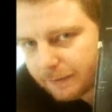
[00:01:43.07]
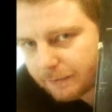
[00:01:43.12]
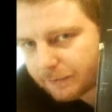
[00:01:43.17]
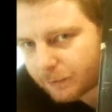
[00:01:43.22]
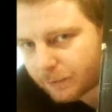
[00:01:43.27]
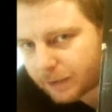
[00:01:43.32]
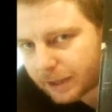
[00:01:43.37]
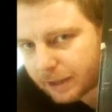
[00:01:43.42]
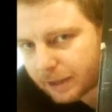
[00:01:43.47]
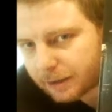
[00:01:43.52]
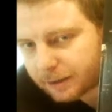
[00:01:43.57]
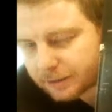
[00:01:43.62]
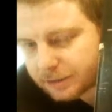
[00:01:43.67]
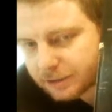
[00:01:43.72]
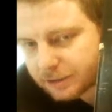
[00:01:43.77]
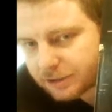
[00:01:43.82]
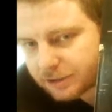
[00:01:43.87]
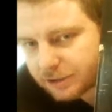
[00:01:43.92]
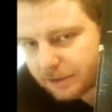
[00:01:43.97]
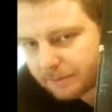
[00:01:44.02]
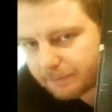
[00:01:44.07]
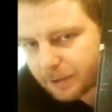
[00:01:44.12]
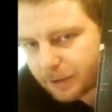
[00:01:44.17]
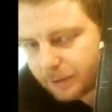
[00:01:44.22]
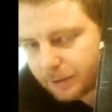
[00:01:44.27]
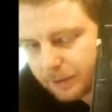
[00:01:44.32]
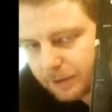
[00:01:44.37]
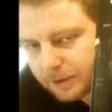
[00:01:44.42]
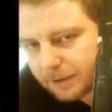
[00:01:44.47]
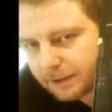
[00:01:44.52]
I've already looked at Jim
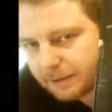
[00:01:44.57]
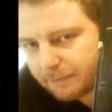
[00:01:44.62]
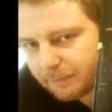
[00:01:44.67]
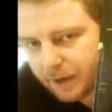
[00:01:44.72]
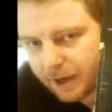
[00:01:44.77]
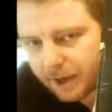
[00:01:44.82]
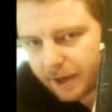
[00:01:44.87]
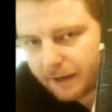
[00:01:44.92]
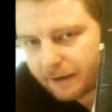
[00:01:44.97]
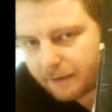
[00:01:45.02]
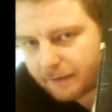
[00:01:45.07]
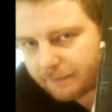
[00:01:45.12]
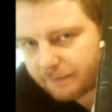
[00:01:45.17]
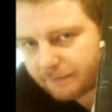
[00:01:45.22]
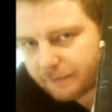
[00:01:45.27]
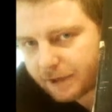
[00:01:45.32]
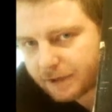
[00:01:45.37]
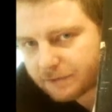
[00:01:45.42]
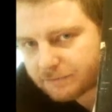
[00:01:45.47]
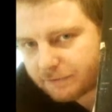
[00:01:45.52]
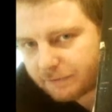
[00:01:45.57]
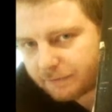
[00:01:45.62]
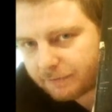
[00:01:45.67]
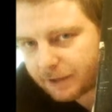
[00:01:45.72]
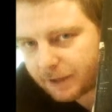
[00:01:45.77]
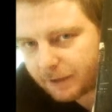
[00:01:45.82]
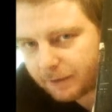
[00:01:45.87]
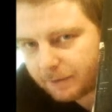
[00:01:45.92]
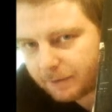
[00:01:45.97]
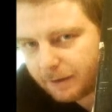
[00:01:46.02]
Gordon in my first
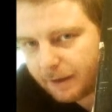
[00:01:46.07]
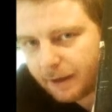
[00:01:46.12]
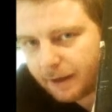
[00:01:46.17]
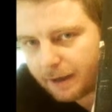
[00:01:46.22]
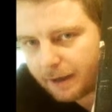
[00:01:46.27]
review.